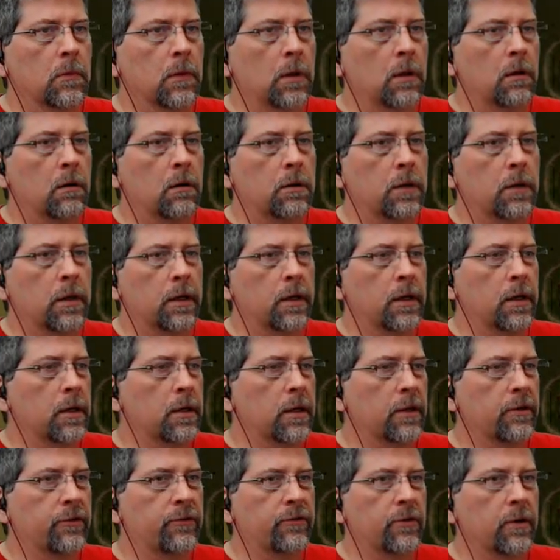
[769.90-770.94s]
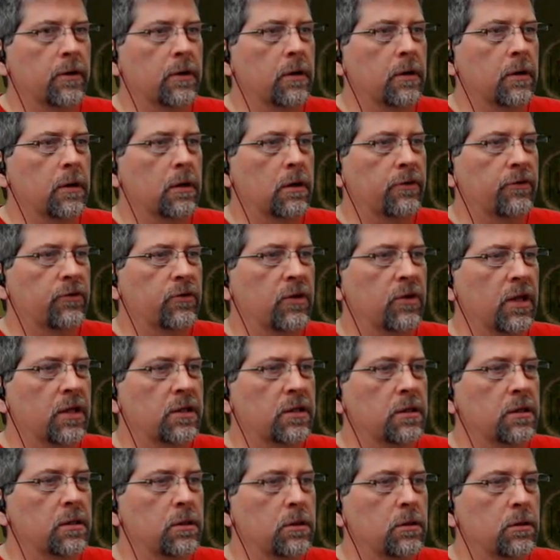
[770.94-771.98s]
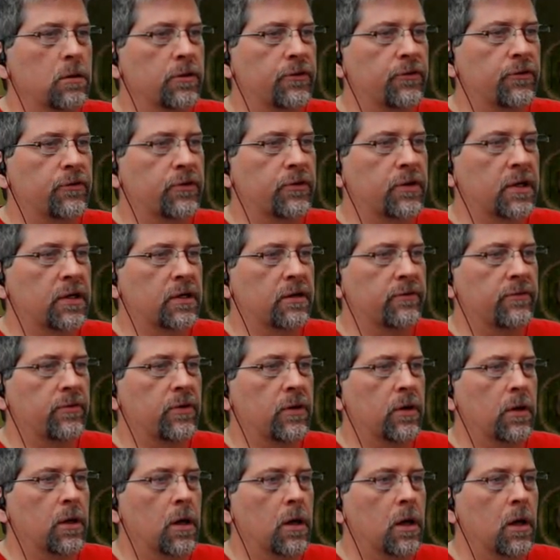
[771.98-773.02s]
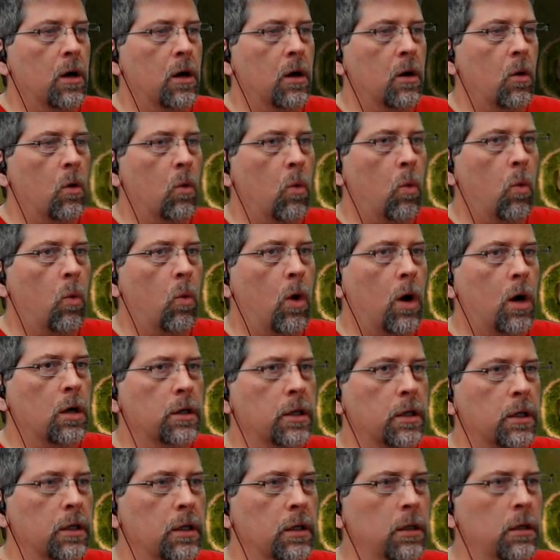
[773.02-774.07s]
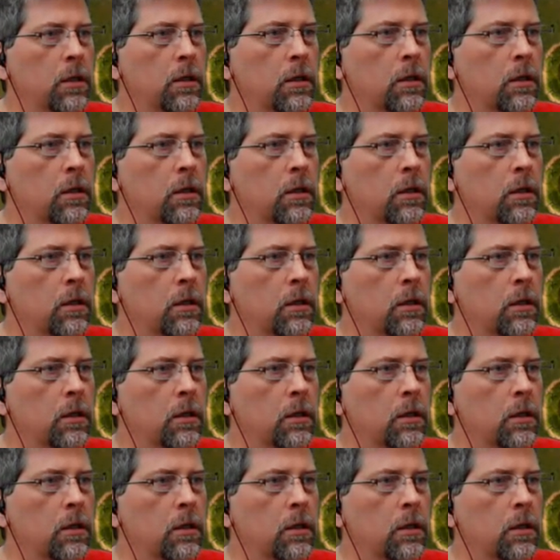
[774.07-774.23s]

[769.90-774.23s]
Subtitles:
okay, I guess selecting the units is kind of wonky.